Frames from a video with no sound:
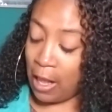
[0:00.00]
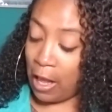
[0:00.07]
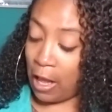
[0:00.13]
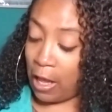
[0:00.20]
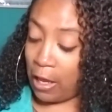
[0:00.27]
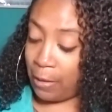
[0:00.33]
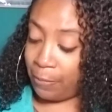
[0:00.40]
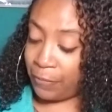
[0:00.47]

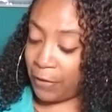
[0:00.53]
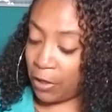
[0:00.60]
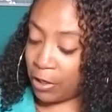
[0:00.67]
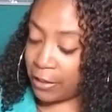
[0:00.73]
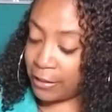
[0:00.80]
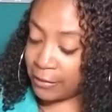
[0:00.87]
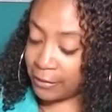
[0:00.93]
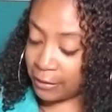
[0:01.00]
There
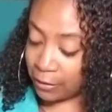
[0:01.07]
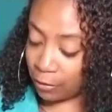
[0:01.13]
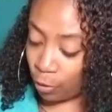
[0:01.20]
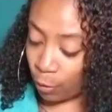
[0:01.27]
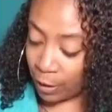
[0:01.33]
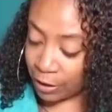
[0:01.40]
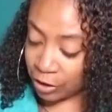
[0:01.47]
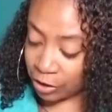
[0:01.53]
is a
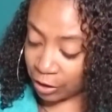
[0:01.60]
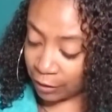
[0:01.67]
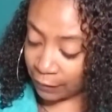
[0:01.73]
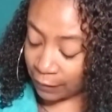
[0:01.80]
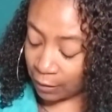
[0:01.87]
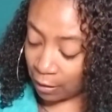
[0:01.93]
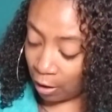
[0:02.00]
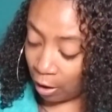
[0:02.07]
question
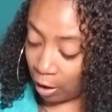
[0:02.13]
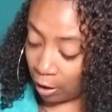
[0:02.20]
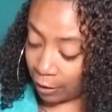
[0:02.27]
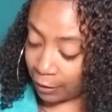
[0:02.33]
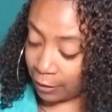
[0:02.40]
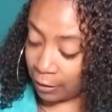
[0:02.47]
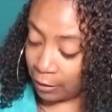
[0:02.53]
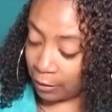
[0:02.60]

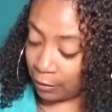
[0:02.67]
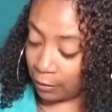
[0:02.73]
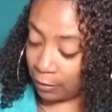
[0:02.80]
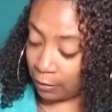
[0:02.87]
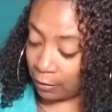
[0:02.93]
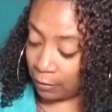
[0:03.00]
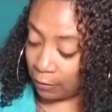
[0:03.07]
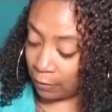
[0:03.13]
on,
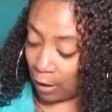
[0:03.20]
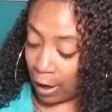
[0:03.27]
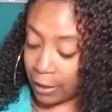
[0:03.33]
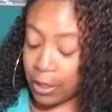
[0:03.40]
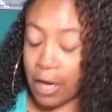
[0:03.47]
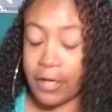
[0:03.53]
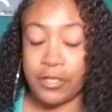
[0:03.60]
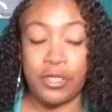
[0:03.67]

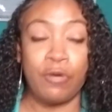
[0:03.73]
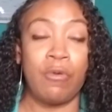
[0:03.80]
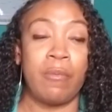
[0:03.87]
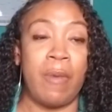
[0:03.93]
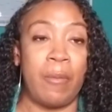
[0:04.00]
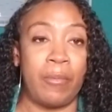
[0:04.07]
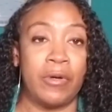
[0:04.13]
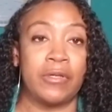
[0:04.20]
I do
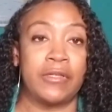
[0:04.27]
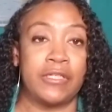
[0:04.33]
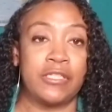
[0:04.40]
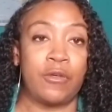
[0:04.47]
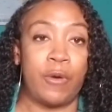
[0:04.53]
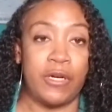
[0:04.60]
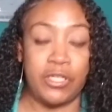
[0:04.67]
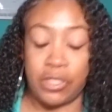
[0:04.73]
remember this
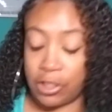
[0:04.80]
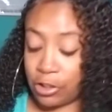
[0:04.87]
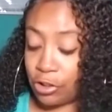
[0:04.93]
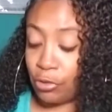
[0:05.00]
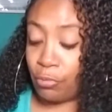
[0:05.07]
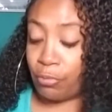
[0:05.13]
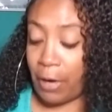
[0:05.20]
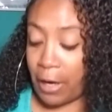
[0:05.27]
question
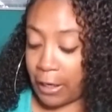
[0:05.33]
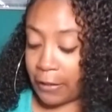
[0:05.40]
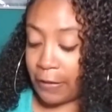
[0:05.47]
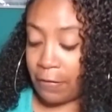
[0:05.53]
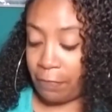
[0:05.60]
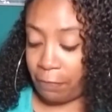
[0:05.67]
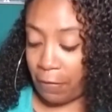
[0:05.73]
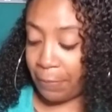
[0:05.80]
directly
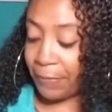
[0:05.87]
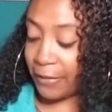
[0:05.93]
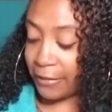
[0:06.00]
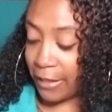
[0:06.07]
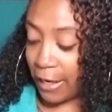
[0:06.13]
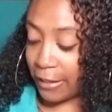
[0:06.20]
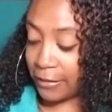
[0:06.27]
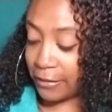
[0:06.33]
from the
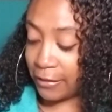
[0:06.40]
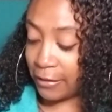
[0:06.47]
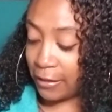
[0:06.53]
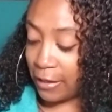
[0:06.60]
test.